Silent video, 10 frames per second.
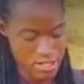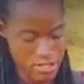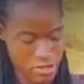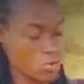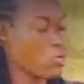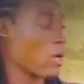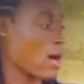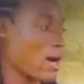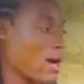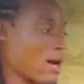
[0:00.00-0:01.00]
you
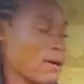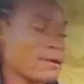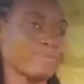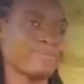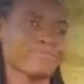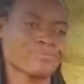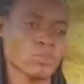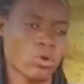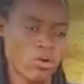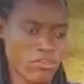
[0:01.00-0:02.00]
are
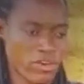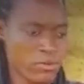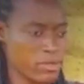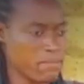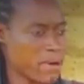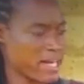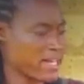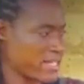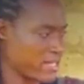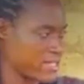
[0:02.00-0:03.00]
covered with bad
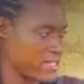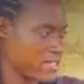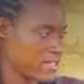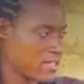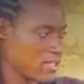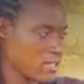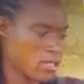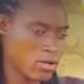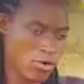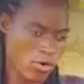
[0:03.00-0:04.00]
energies
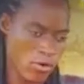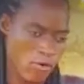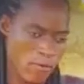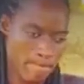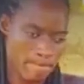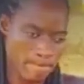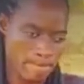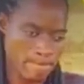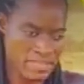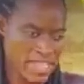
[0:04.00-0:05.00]
or
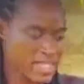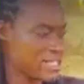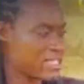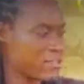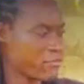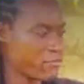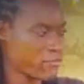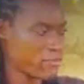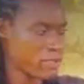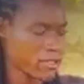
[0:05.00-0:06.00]
negative
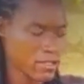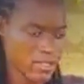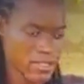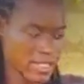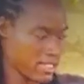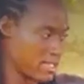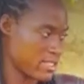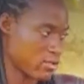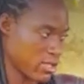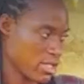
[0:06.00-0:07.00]

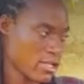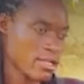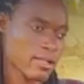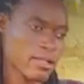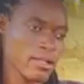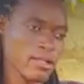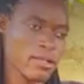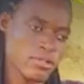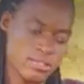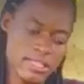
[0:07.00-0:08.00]
energies, okay?
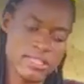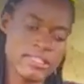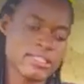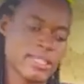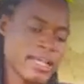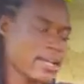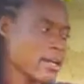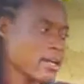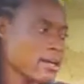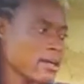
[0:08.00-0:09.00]
You see this egg?
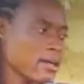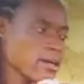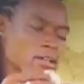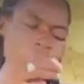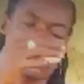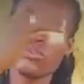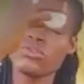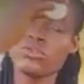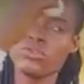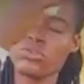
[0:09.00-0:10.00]

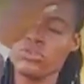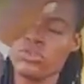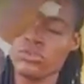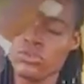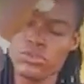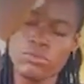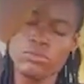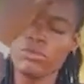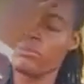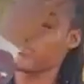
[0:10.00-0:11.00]
You
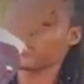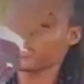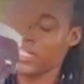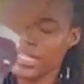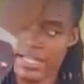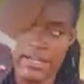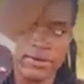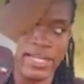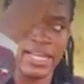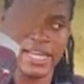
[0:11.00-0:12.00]
put it here,
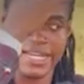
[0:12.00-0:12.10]
okay, like